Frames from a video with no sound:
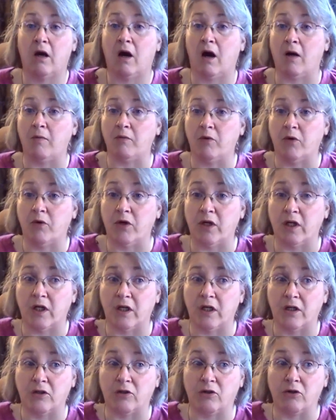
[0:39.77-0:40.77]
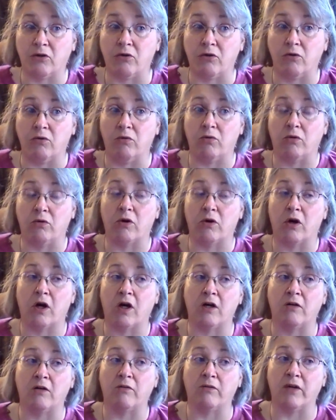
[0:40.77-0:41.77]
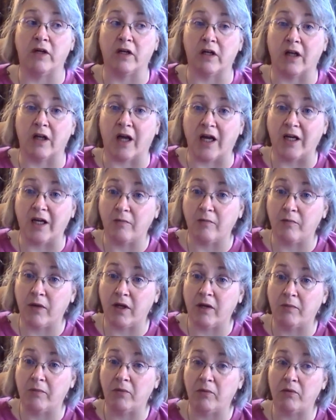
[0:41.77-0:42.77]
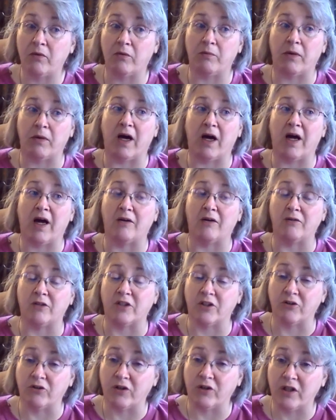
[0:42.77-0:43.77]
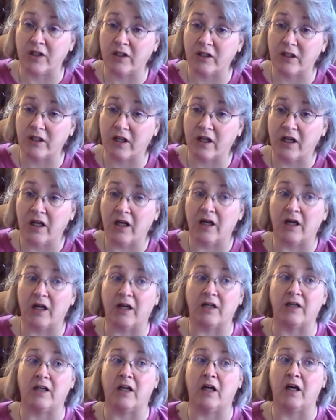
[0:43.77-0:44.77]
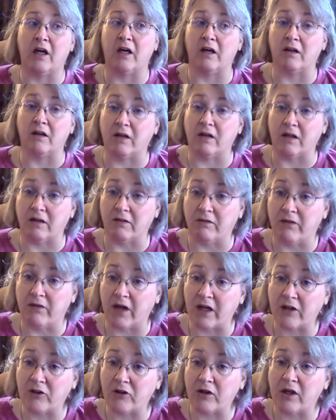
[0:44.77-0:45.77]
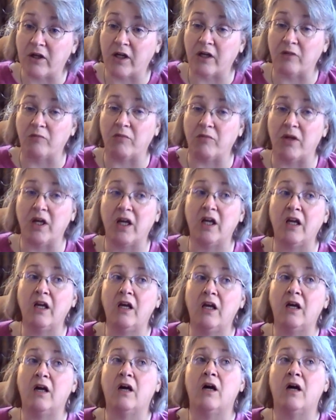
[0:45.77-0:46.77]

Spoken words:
I'm doing this to kind of enlighten people about how serious an infection can be.